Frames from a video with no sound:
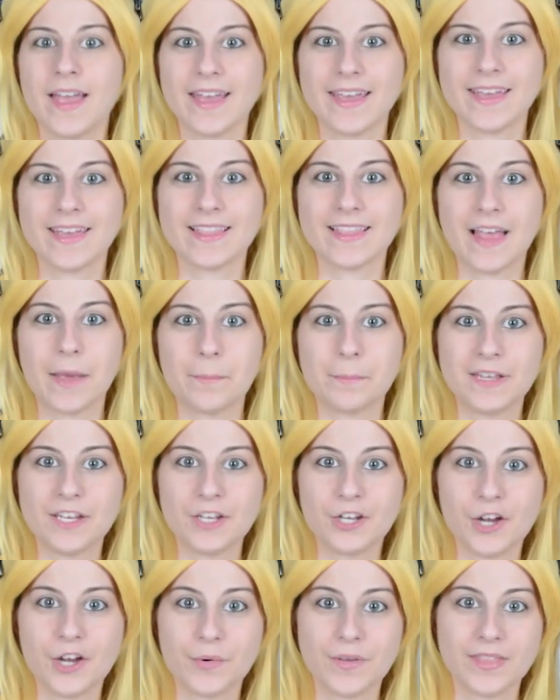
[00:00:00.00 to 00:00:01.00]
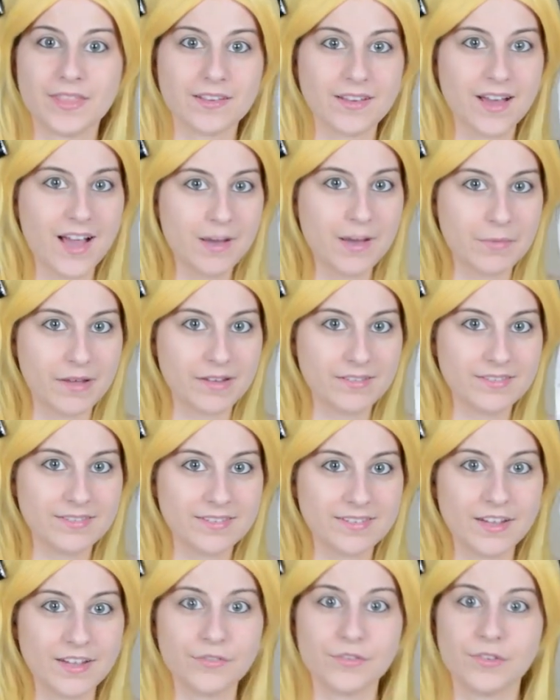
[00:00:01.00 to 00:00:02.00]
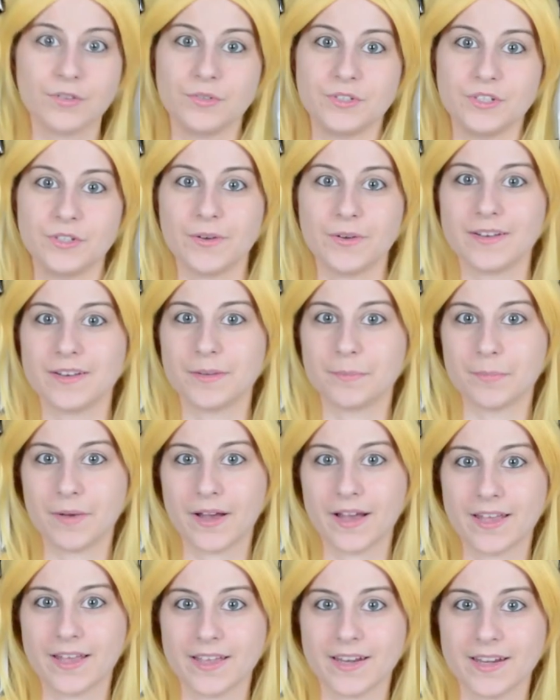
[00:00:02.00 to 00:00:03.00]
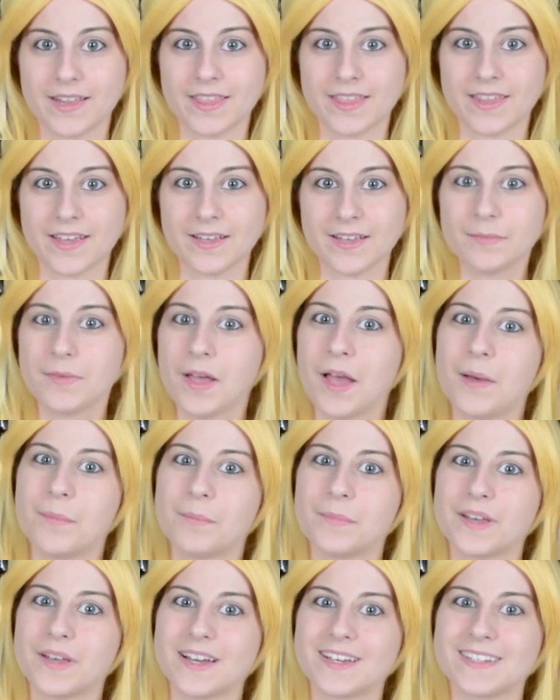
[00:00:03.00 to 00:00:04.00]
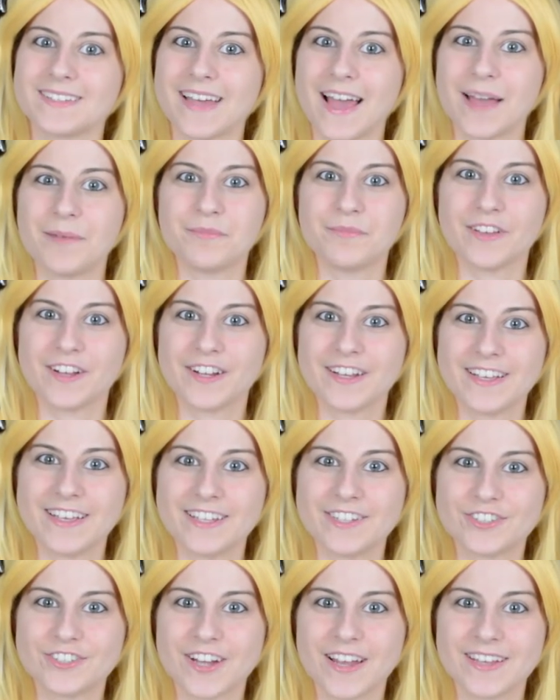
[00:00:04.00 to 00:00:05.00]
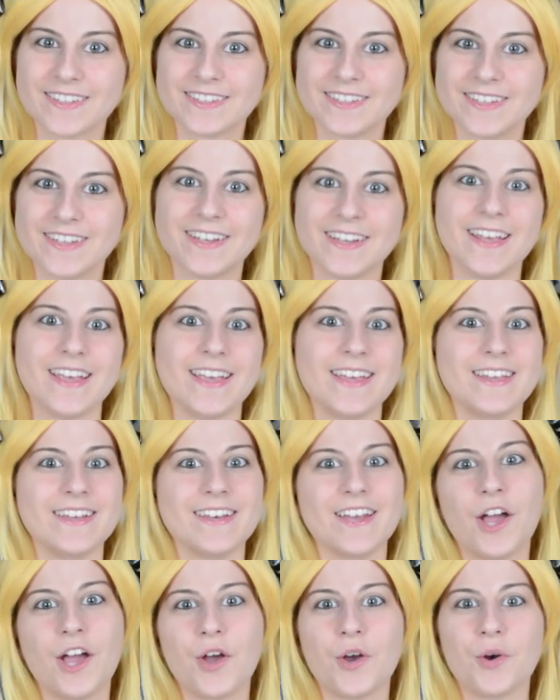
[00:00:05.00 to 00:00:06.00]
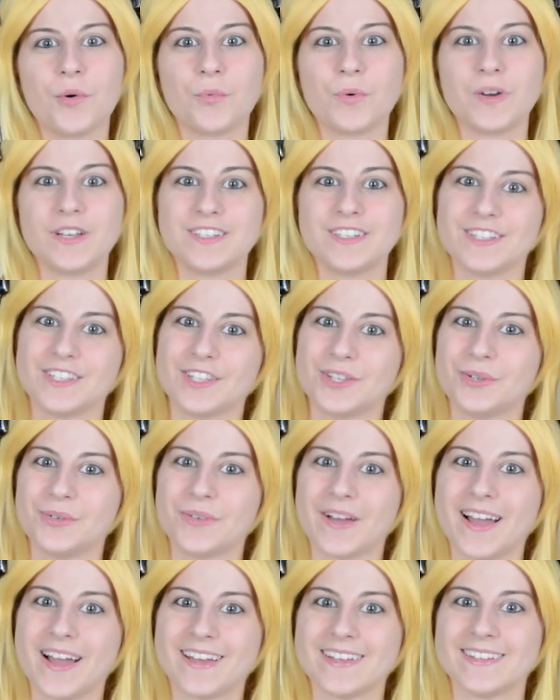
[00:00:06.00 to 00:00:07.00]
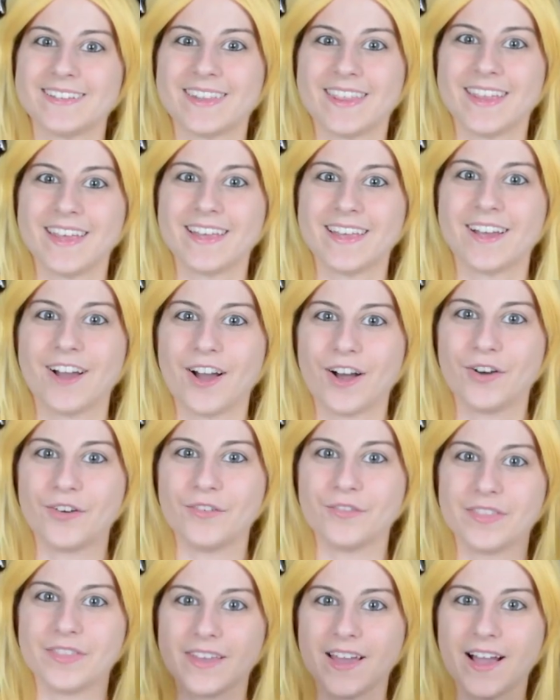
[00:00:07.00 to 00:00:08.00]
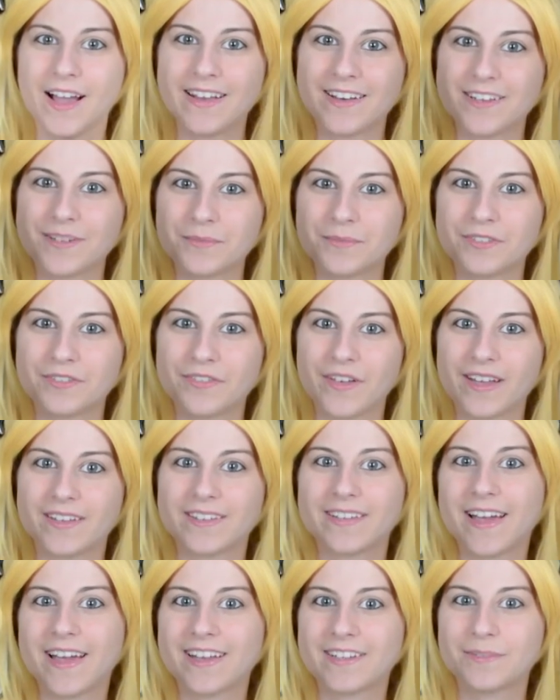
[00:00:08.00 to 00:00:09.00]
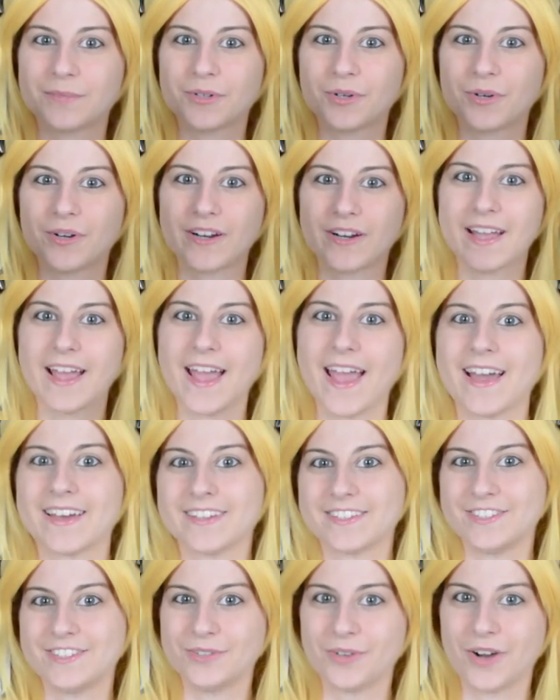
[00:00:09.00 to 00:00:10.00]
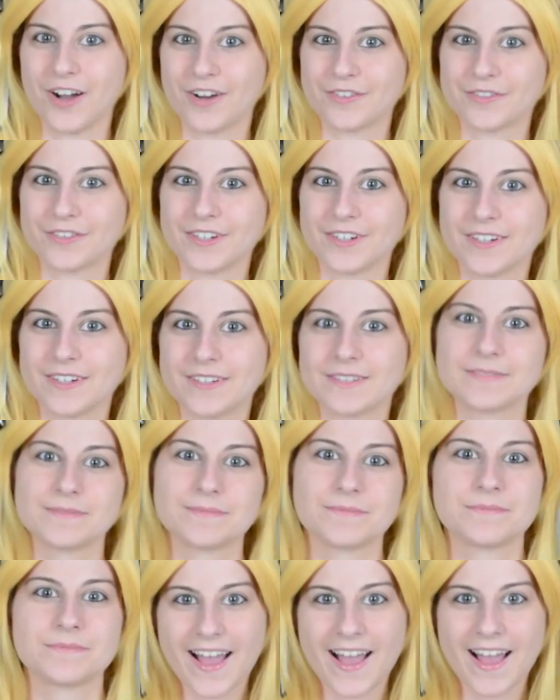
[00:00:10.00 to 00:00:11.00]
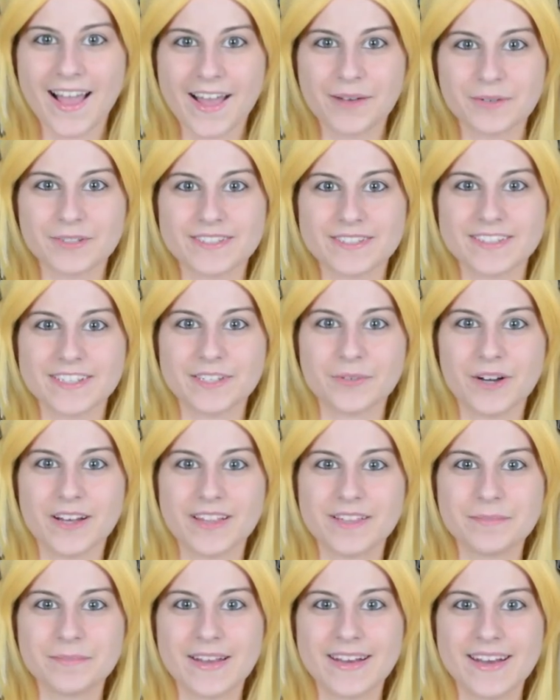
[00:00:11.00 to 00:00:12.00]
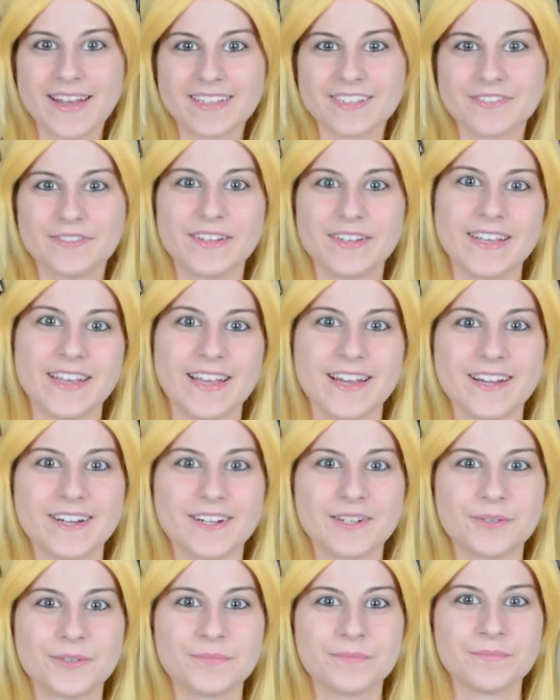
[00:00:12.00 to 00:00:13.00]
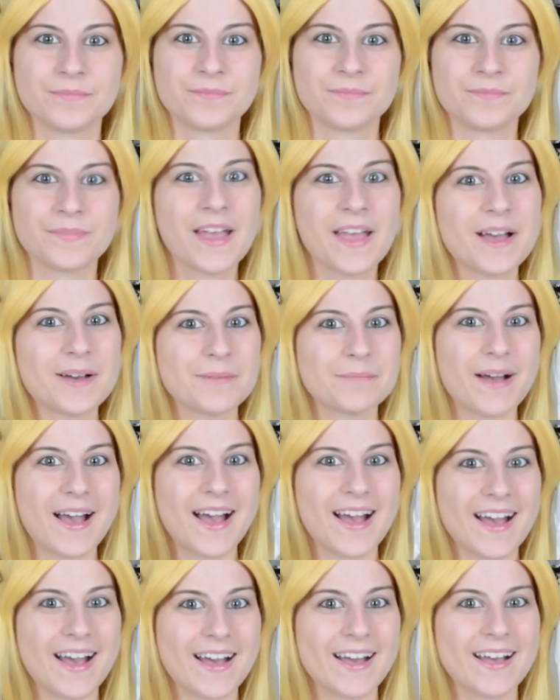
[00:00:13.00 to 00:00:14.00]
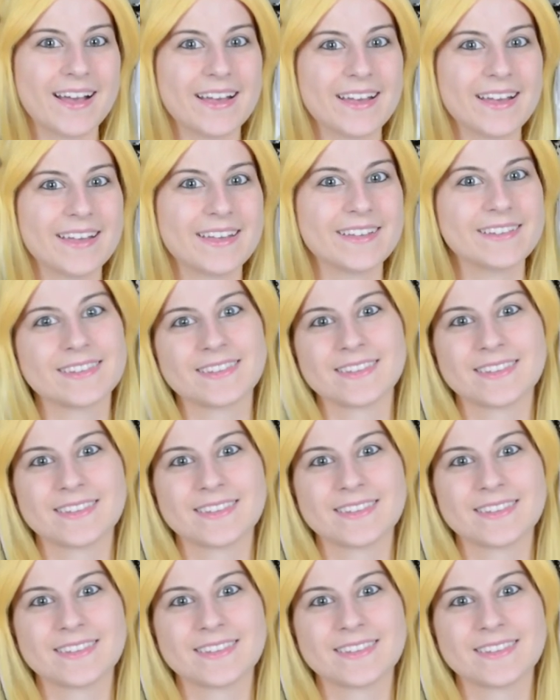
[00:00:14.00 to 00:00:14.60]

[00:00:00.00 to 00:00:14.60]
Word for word: and let me know in the comments if you do end up buying anything because I'm very interested in what you guys think of the items Fantasmagoria has to offer. I will see you all in my next video. Bye!